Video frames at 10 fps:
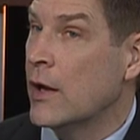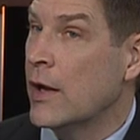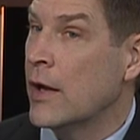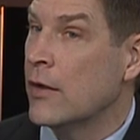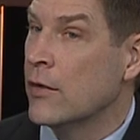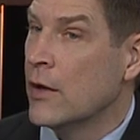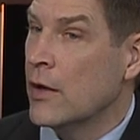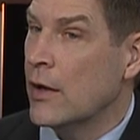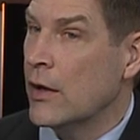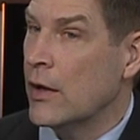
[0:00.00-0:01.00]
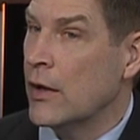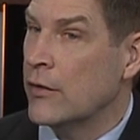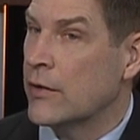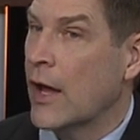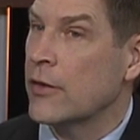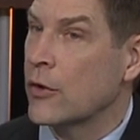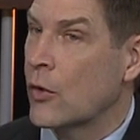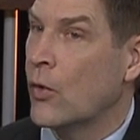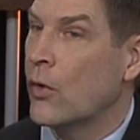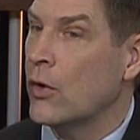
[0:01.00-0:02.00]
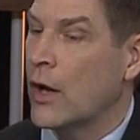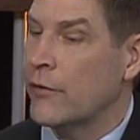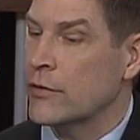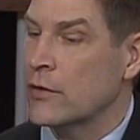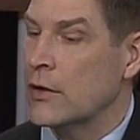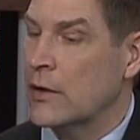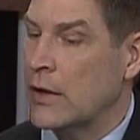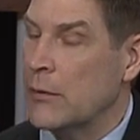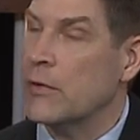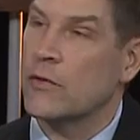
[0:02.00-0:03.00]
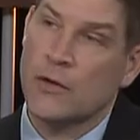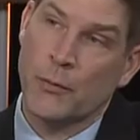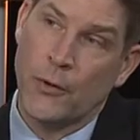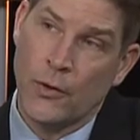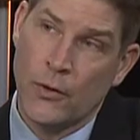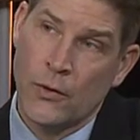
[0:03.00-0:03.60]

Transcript: And is that the goal, obviously, to keep it simple?